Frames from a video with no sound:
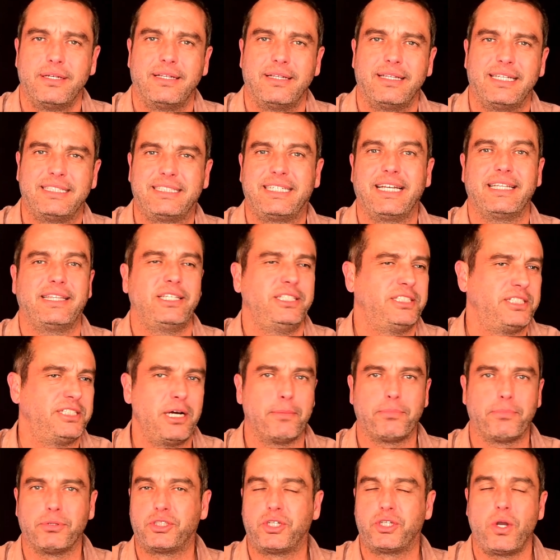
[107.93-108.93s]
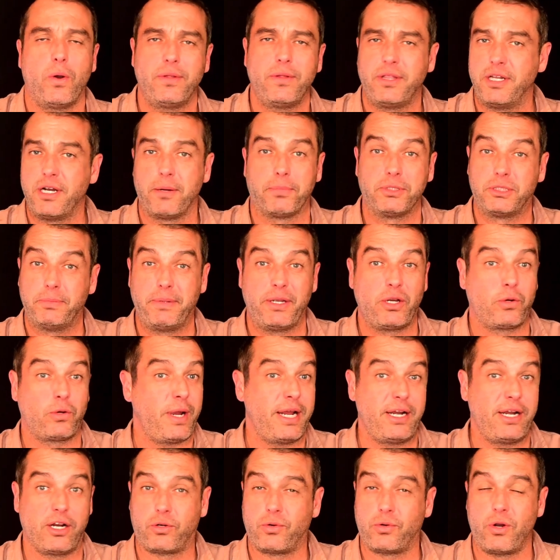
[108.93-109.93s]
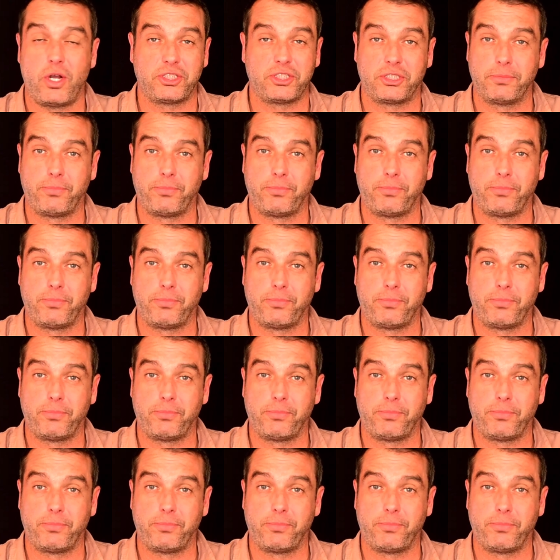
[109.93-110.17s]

Let's get these numbers going. The numbers have been great across